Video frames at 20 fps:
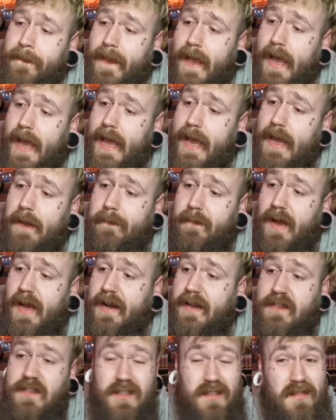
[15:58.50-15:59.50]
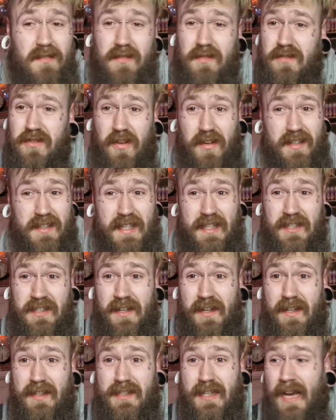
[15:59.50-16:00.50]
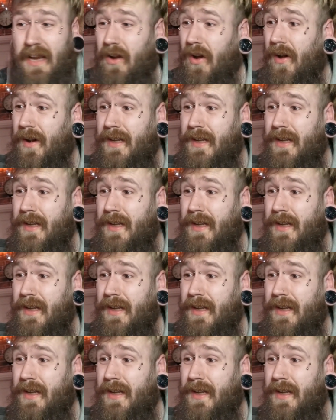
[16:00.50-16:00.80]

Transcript: And it's got a decent little tank